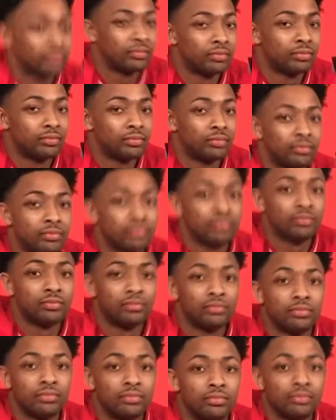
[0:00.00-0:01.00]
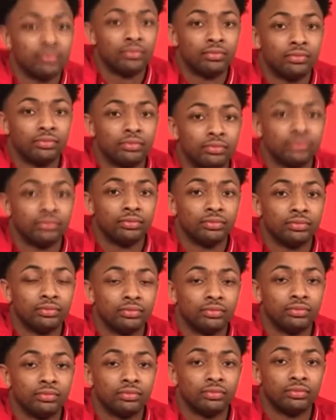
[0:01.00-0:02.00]
Over here, I was
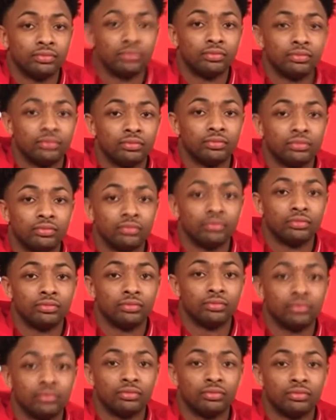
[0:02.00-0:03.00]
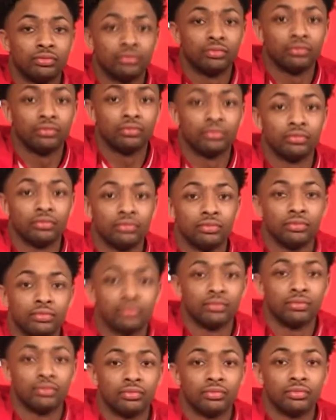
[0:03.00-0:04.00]
curious, how would you explain to somebody who
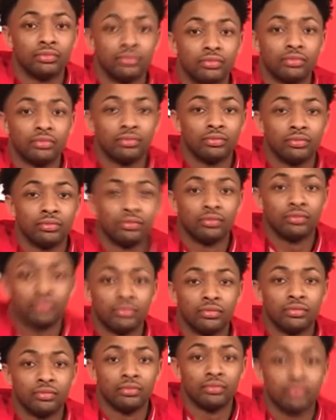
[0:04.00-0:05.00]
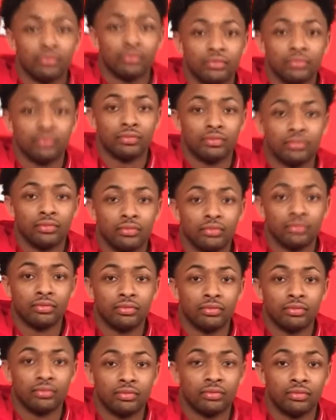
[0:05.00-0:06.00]
maybe isn't familiar with your game,
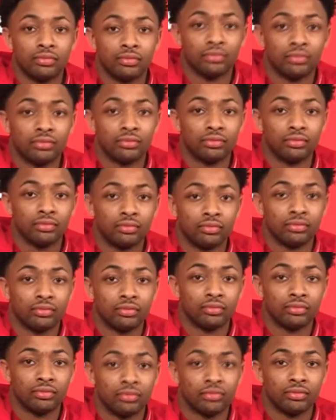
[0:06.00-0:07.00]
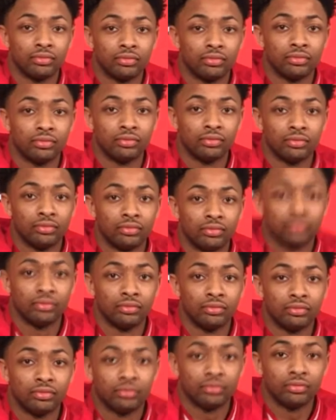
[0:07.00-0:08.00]
how did you develop kind of the
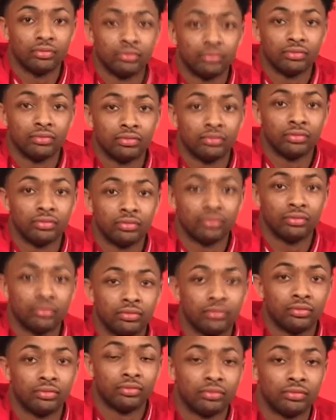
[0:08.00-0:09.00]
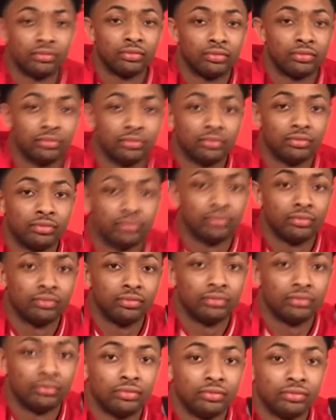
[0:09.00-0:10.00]
court vision that you have? Would you say
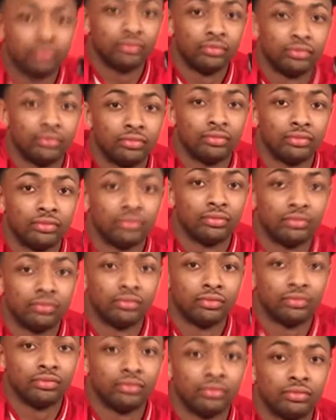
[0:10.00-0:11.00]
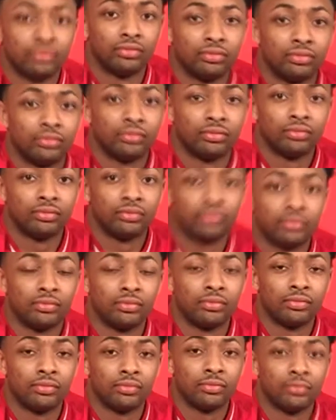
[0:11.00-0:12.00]
it was all just from playing and it was
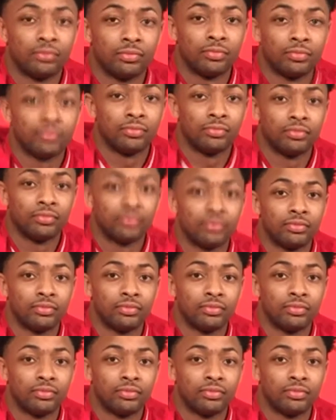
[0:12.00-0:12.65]
natural, or